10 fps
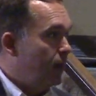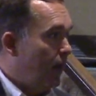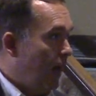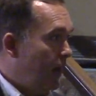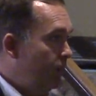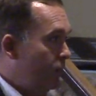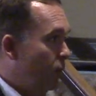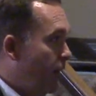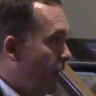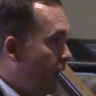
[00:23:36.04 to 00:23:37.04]
I am the
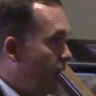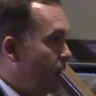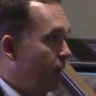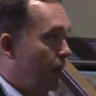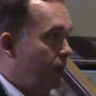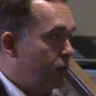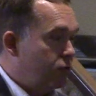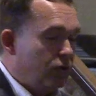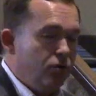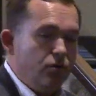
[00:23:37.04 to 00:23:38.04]
way and the
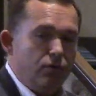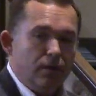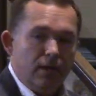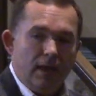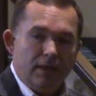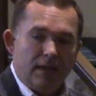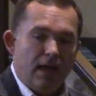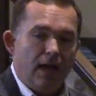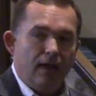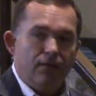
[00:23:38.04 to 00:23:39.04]
truth and the
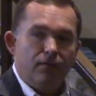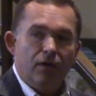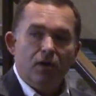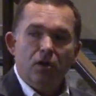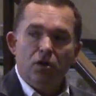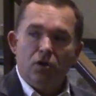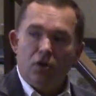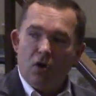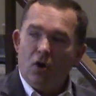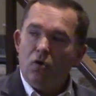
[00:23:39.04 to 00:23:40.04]
life.
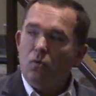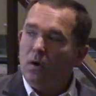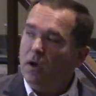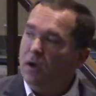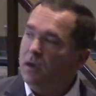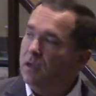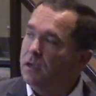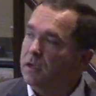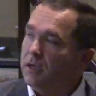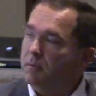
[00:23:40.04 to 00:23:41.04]
No one
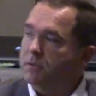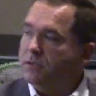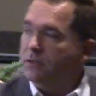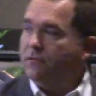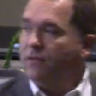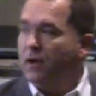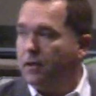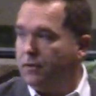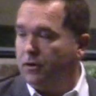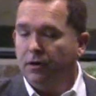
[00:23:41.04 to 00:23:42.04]
comes to the
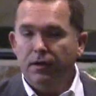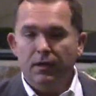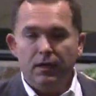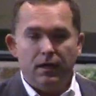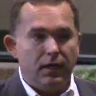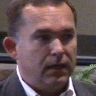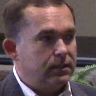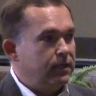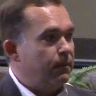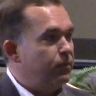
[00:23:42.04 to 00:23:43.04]
Father
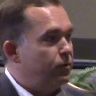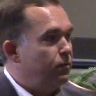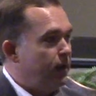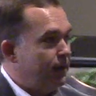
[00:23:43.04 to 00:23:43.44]
except through me."